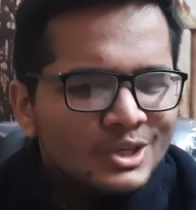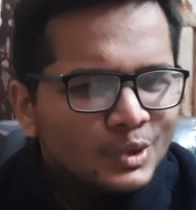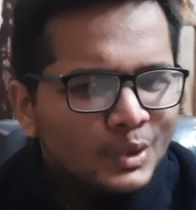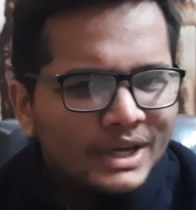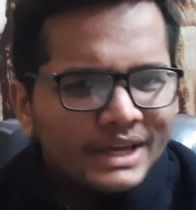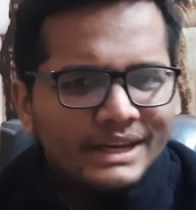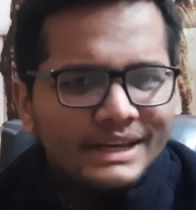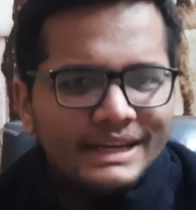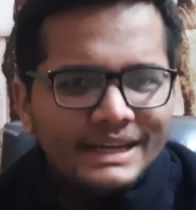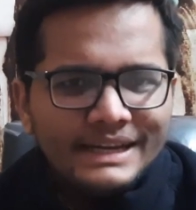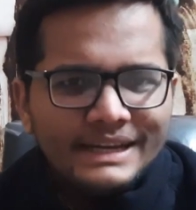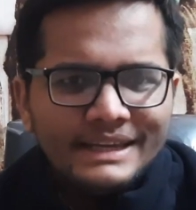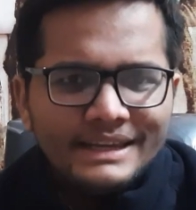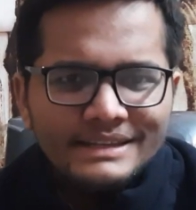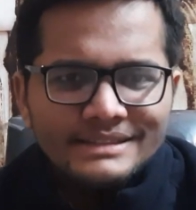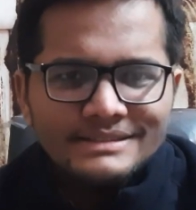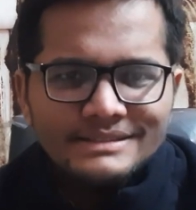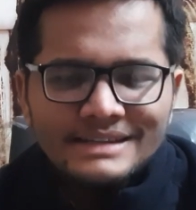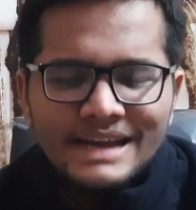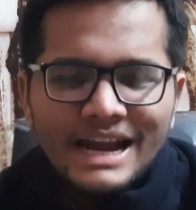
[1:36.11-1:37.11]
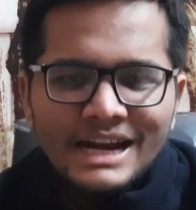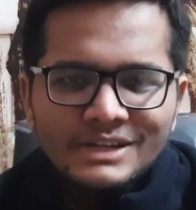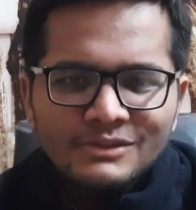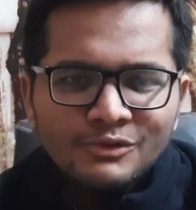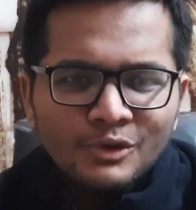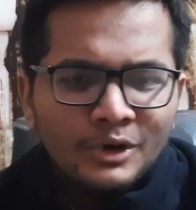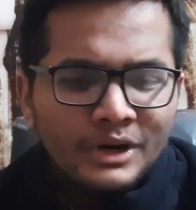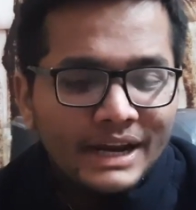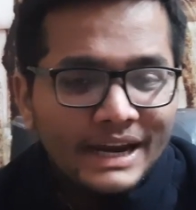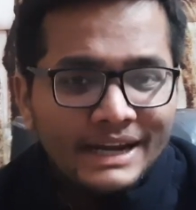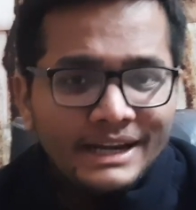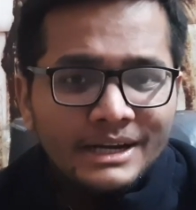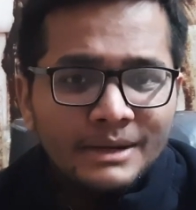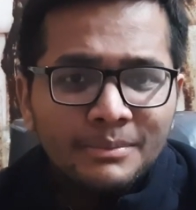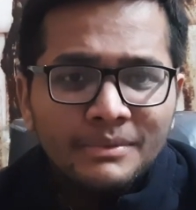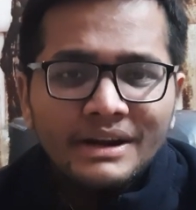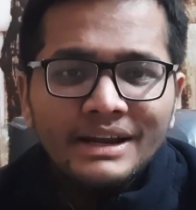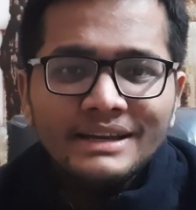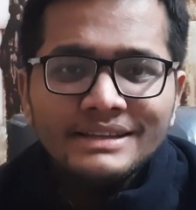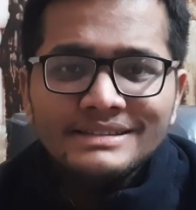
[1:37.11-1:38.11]
So here EDA stands for
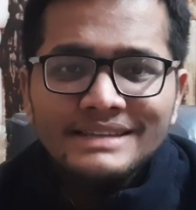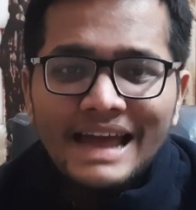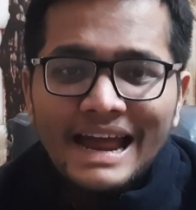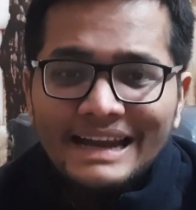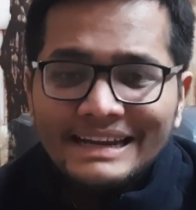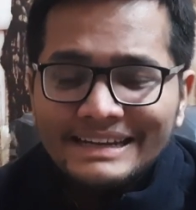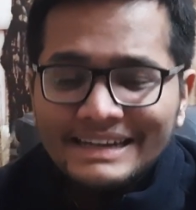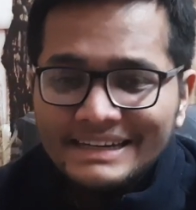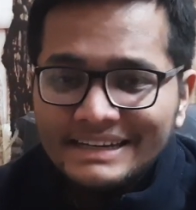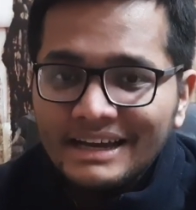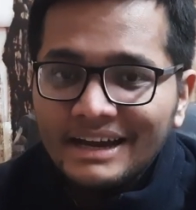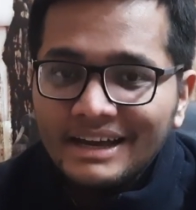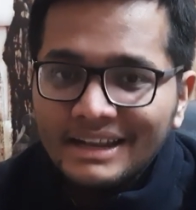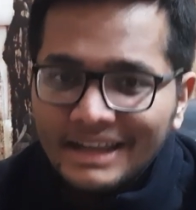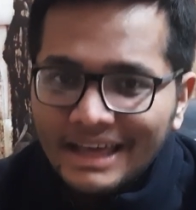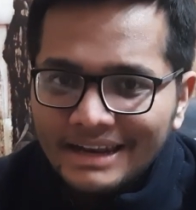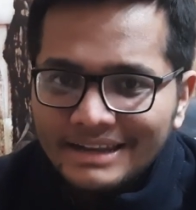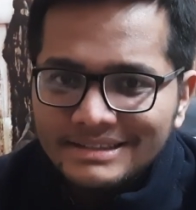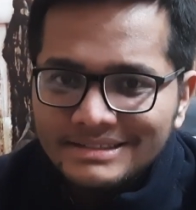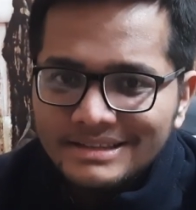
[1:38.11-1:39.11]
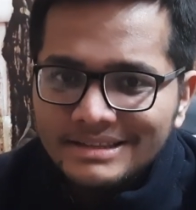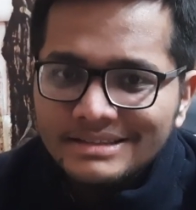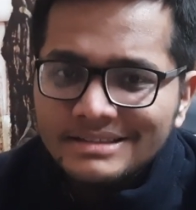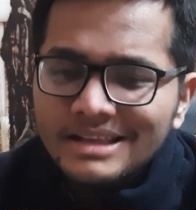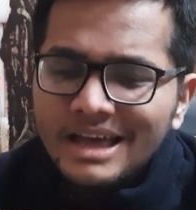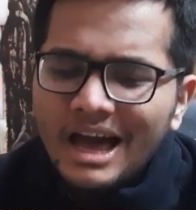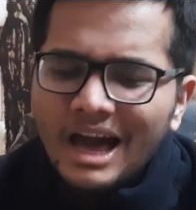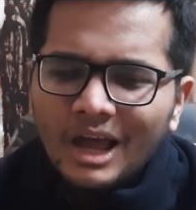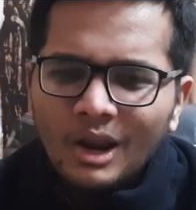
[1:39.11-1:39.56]
enterprise and data analysis.